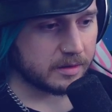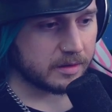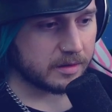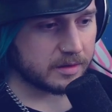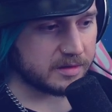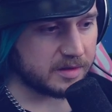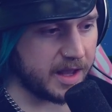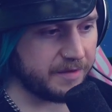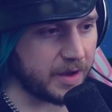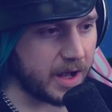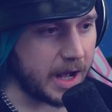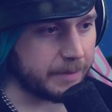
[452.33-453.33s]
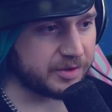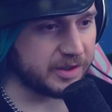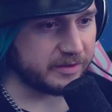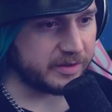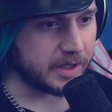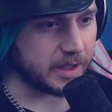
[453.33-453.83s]
Because I have
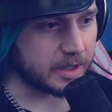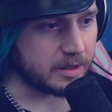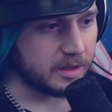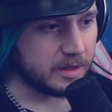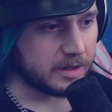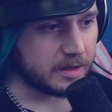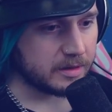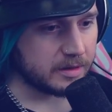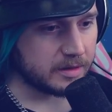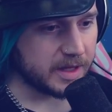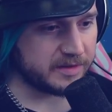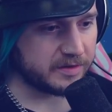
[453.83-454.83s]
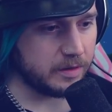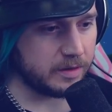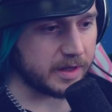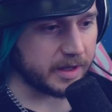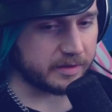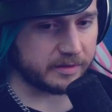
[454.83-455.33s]
options here. Let's do
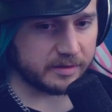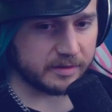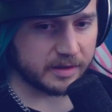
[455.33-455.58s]
this.